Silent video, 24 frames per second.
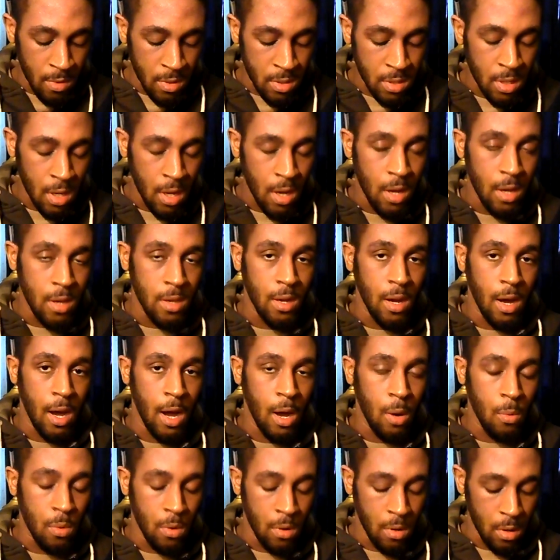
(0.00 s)
name is
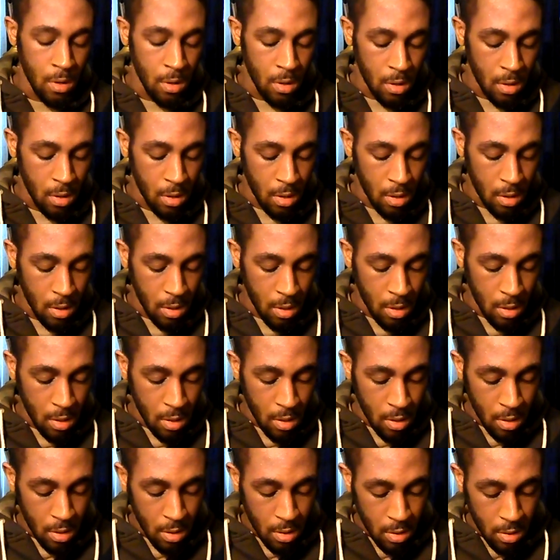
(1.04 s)
Yahweh.
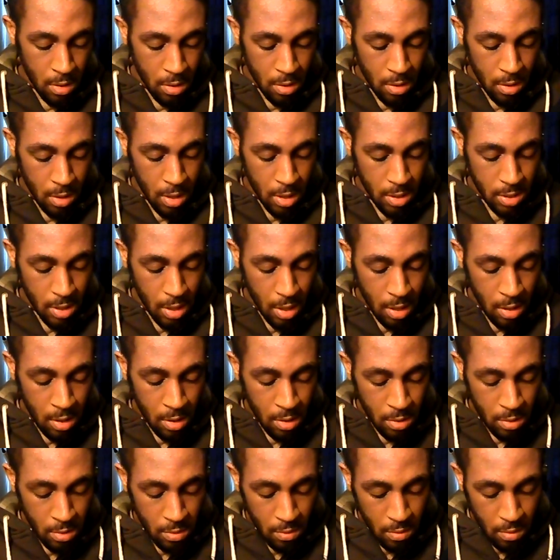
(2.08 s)
And that's
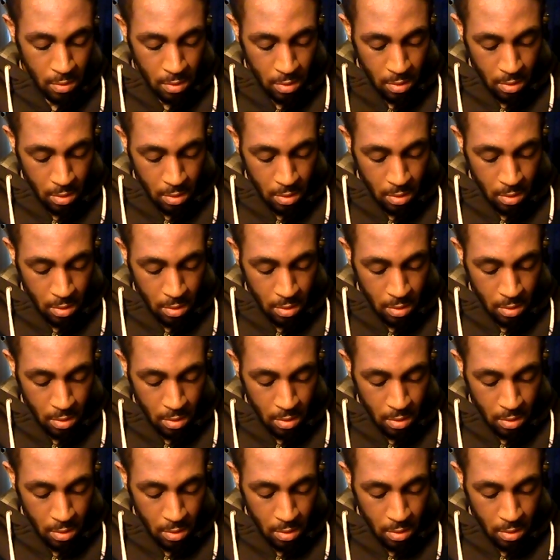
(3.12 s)
how